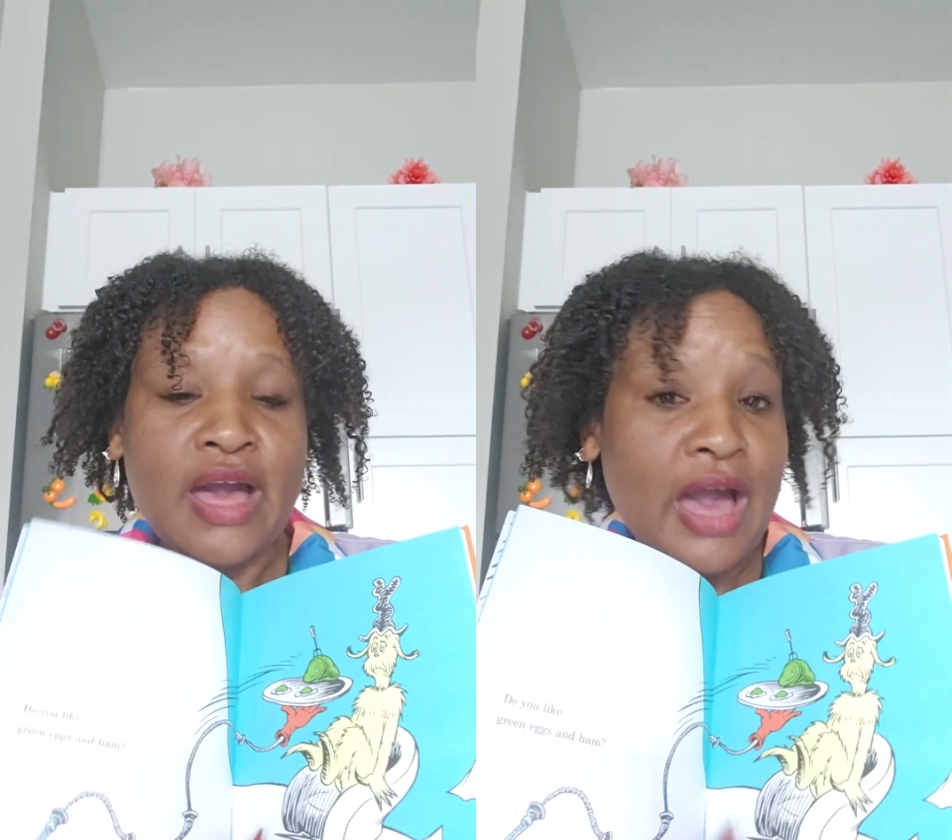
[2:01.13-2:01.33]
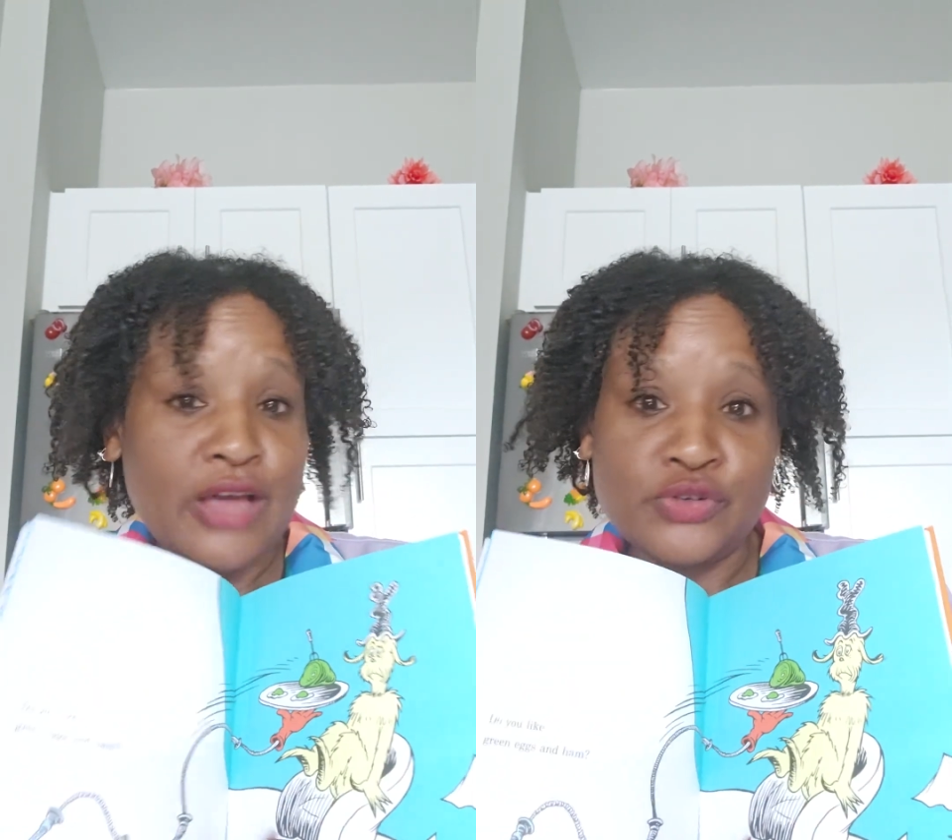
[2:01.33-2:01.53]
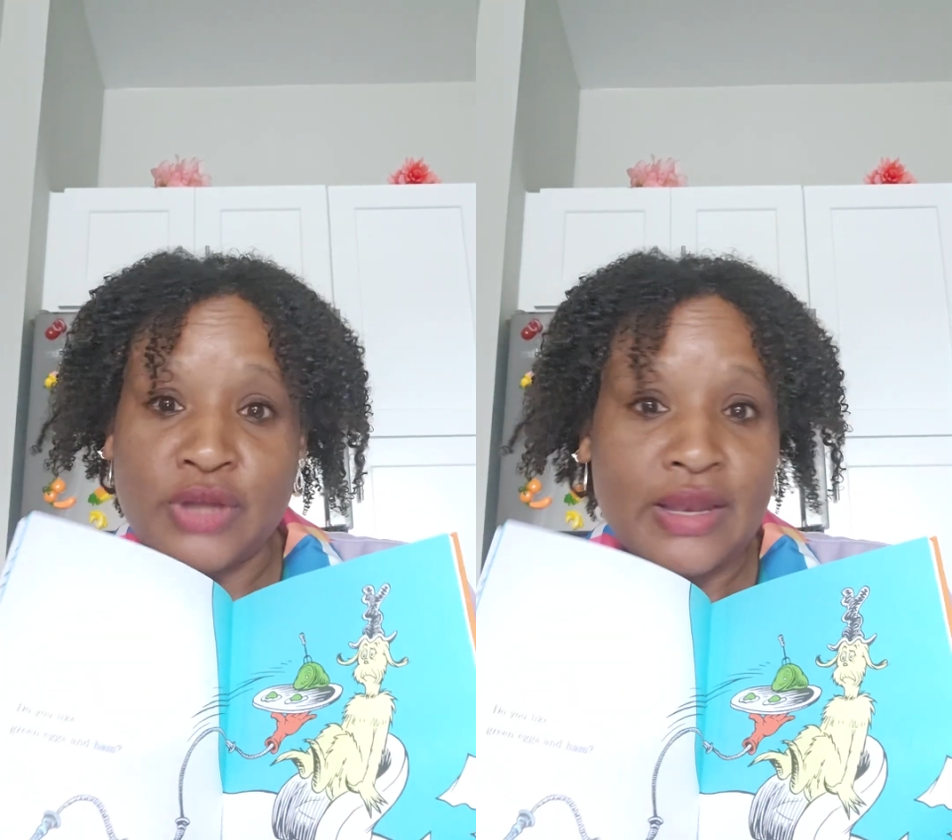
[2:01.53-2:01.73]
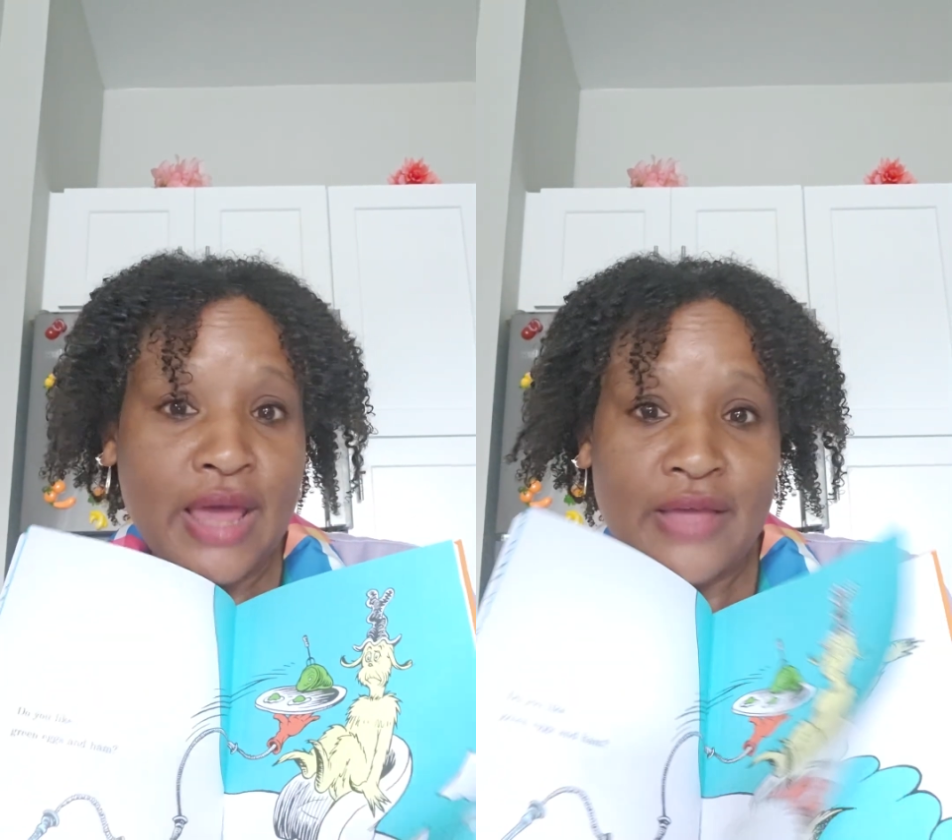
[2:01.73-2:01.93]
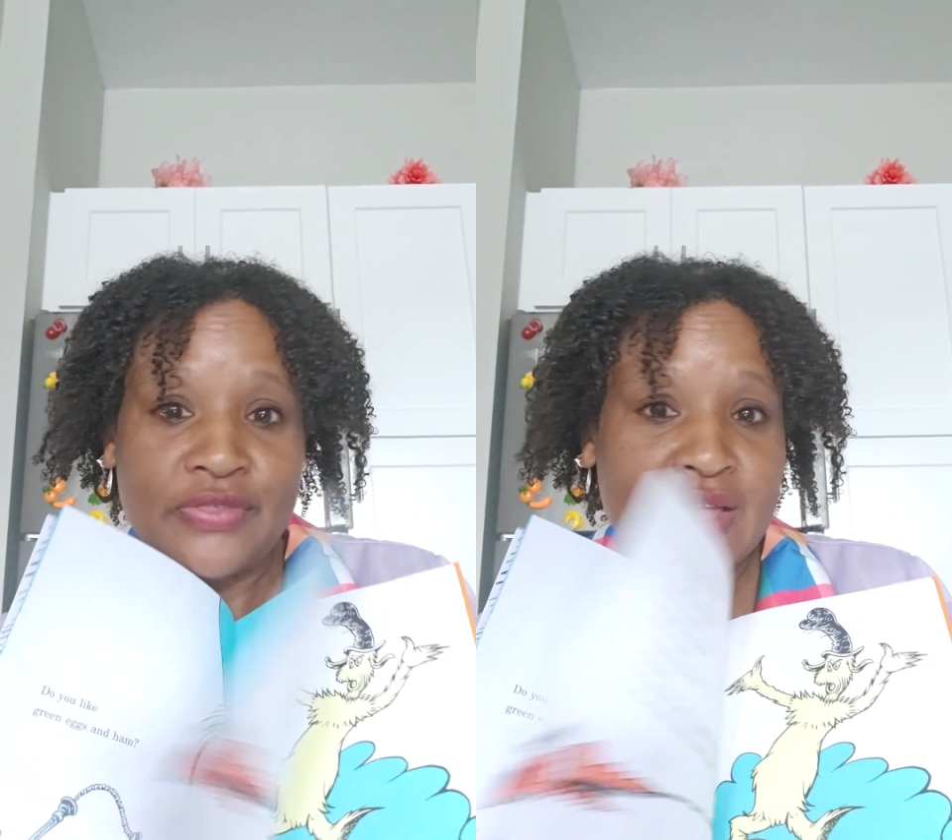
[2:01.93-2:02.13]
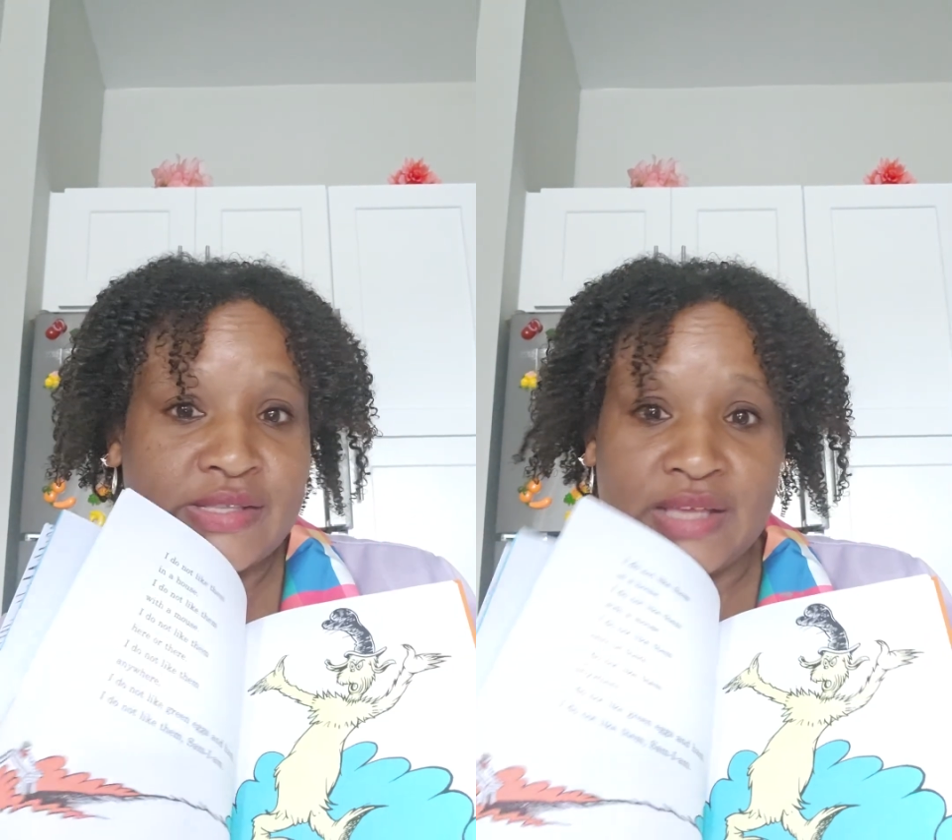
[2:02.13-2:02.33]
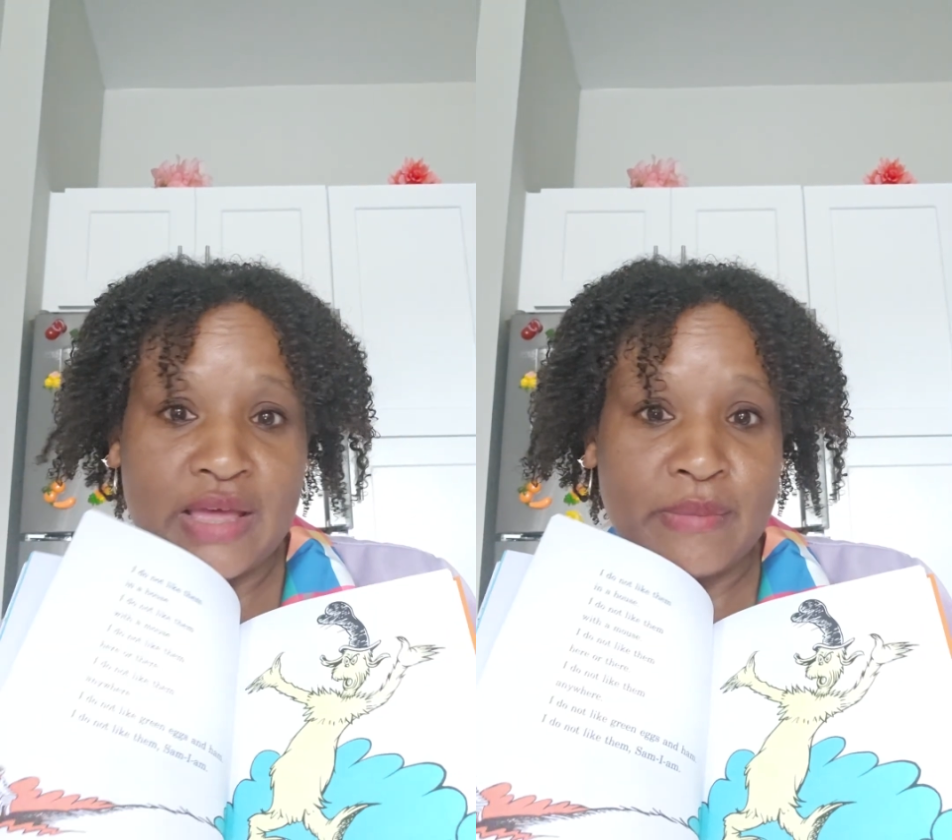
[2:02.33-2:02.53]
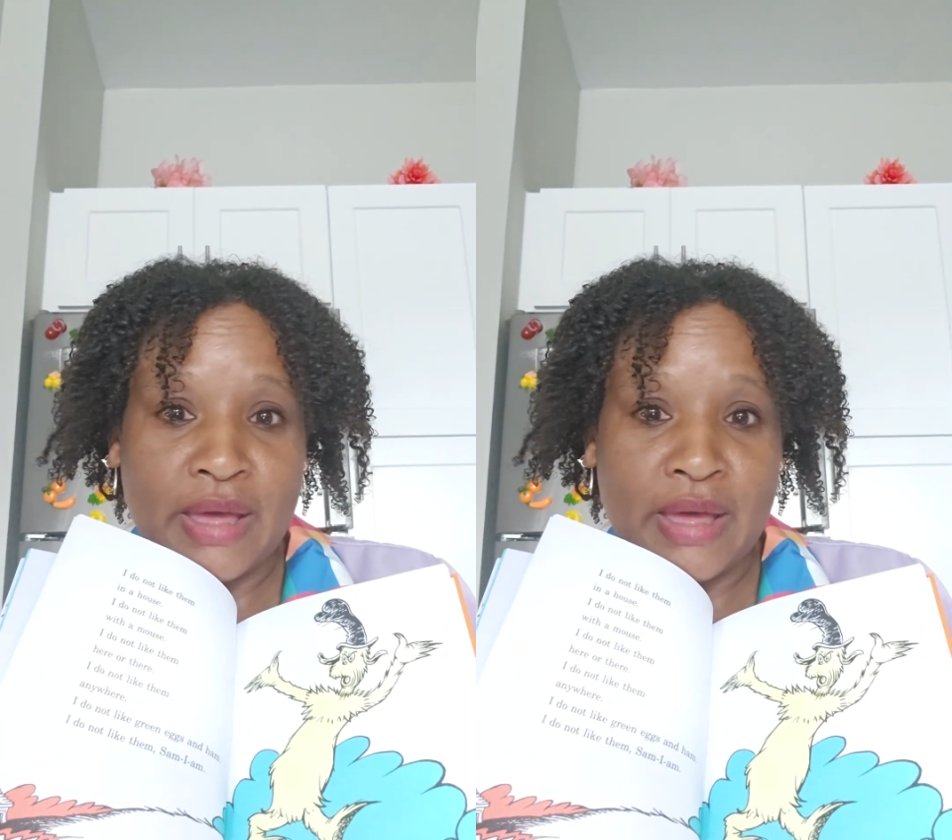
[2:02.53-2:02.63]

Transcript: I do not like that Sam